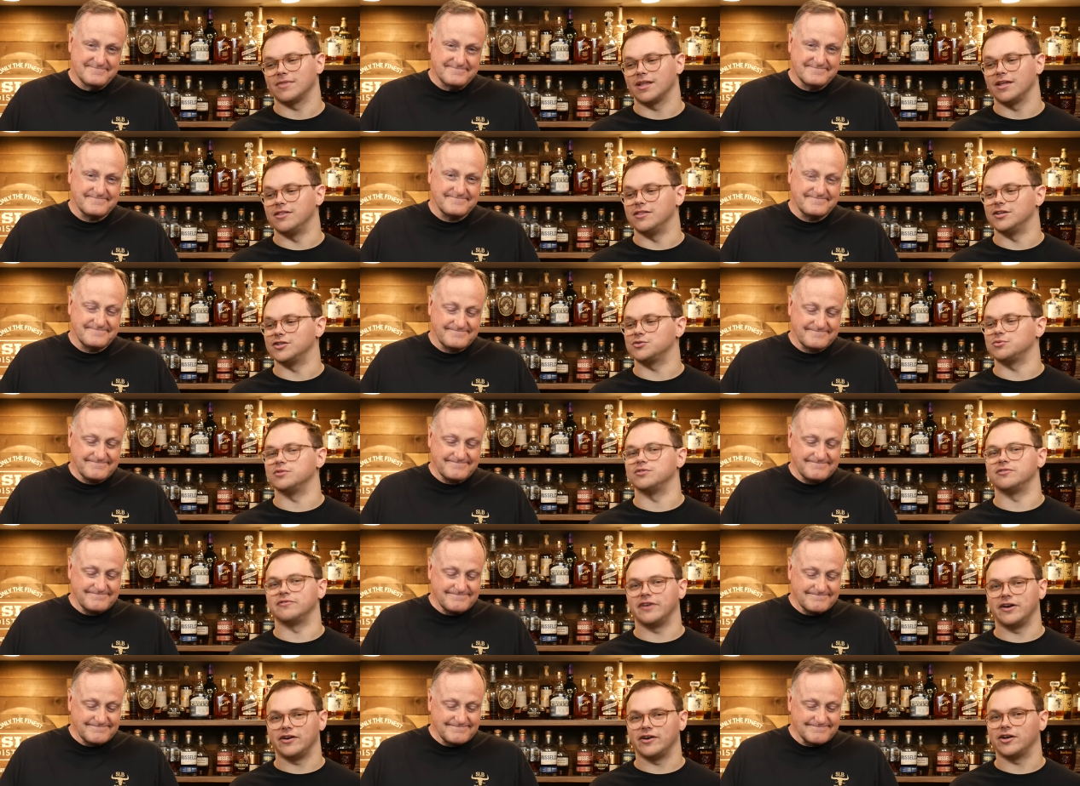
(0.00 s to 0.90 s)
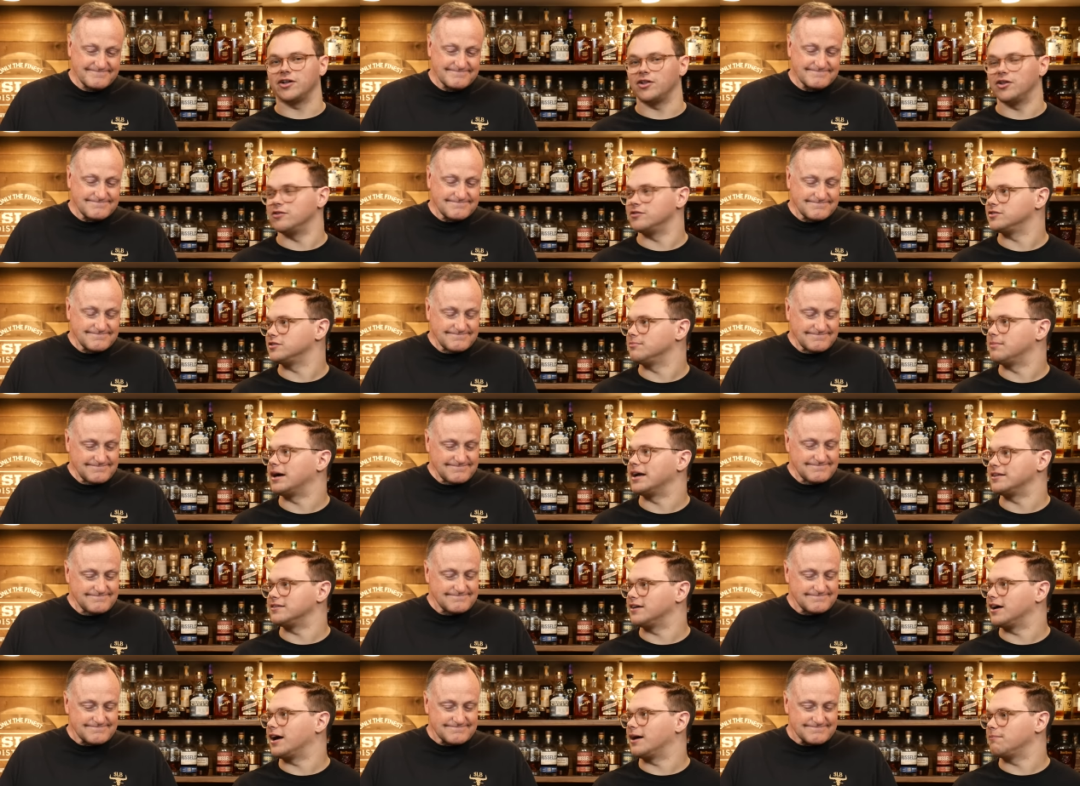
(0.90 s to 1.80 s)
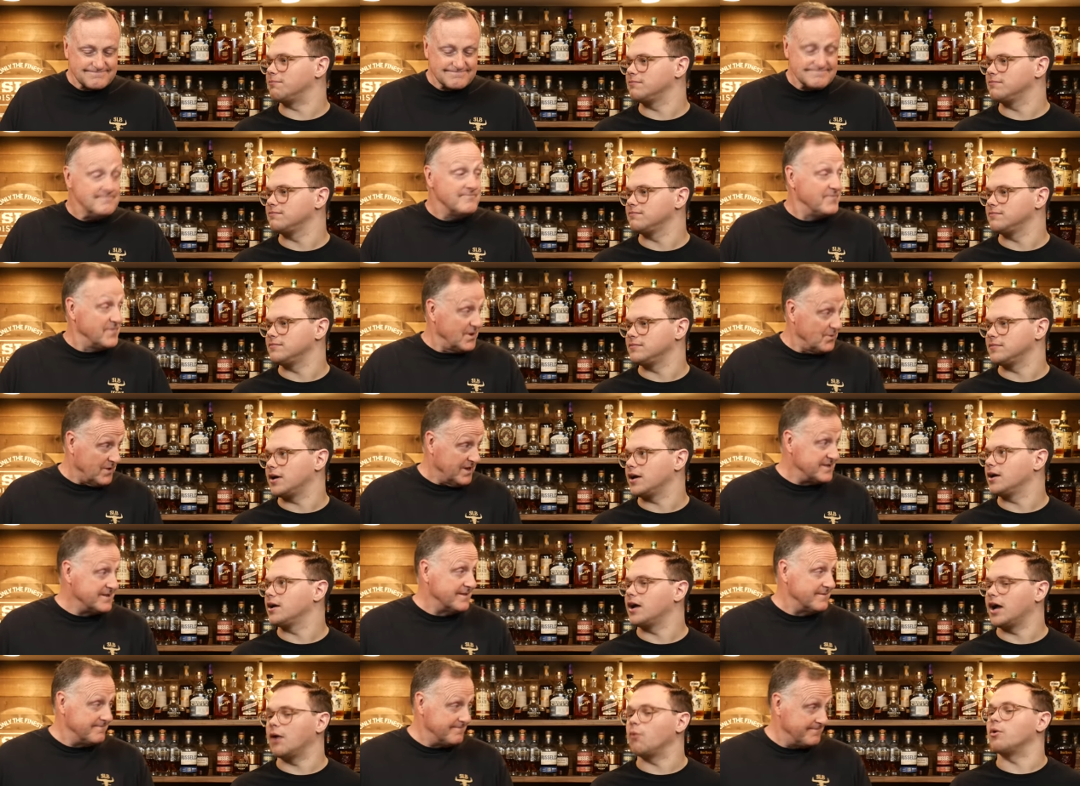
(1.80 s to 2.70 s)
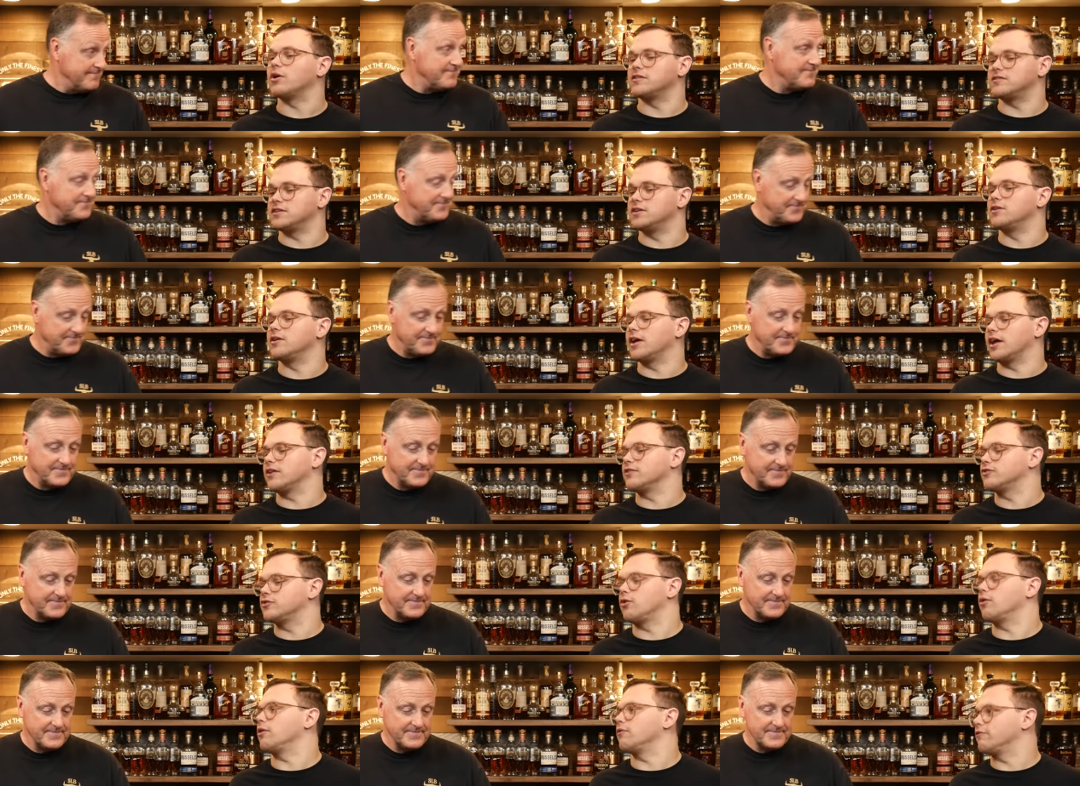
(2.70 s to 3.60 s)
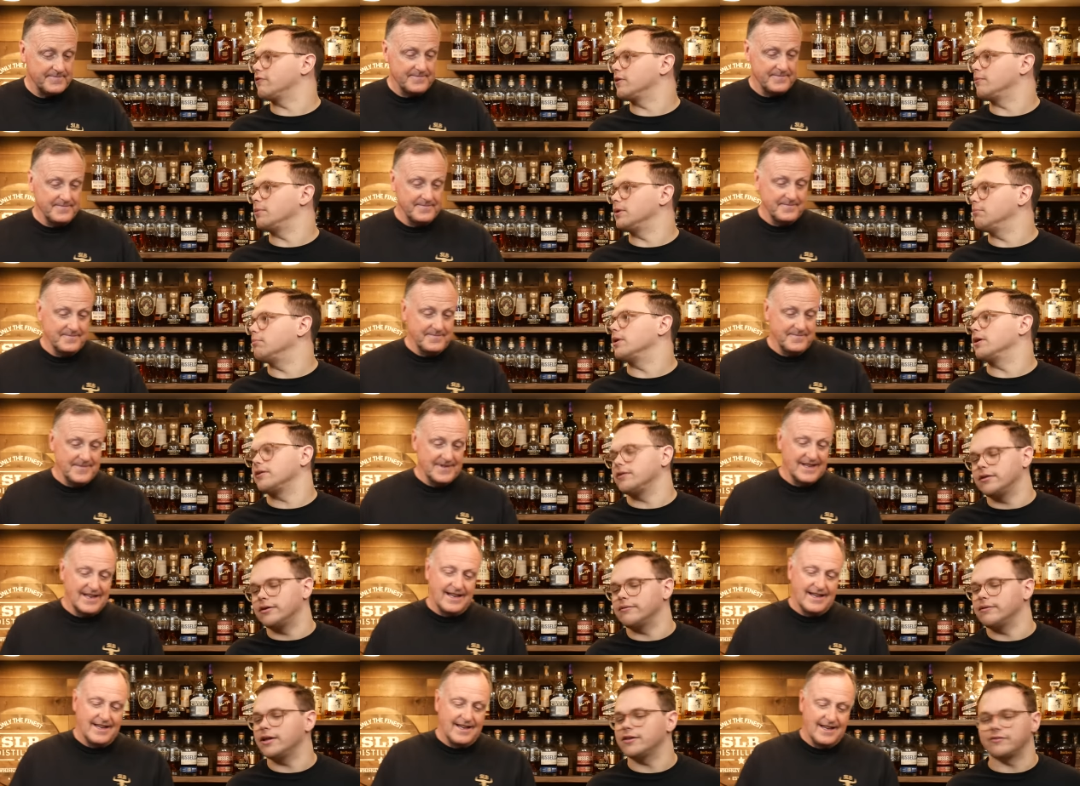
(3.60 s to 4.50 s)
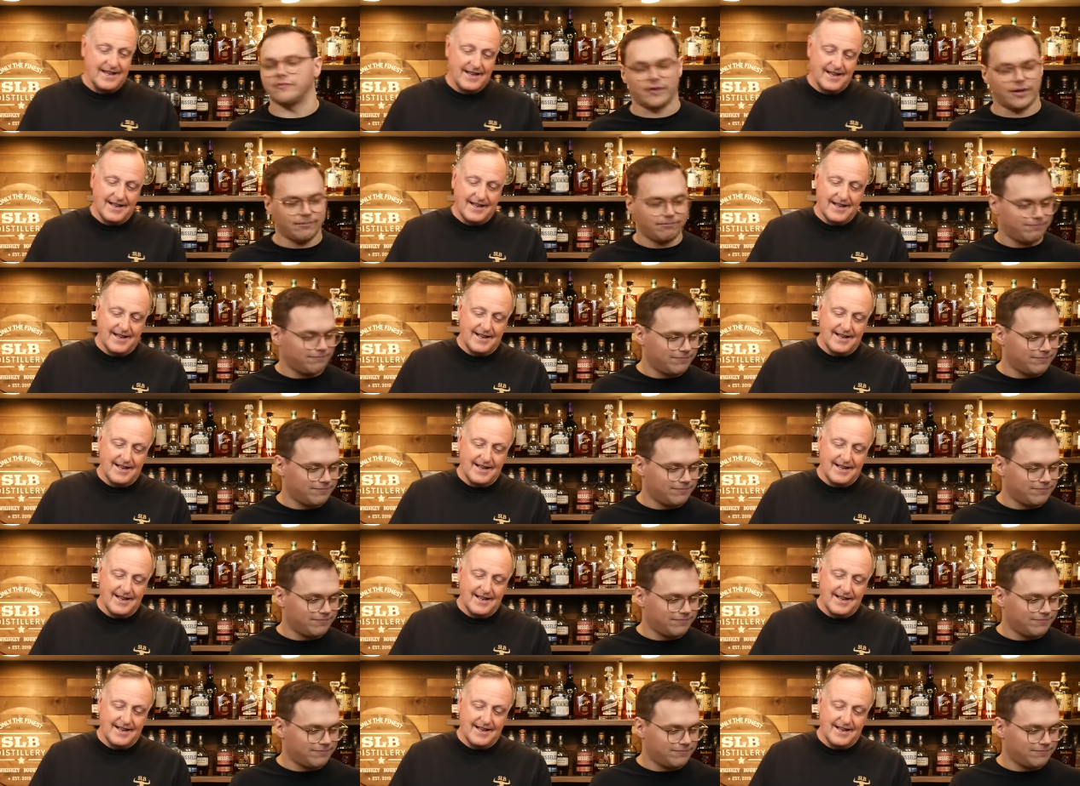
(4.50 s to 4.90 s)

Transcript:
Speaker 1: this was very close to my top. Was it? I want to say you kind of stole it from me, but you know that's fine.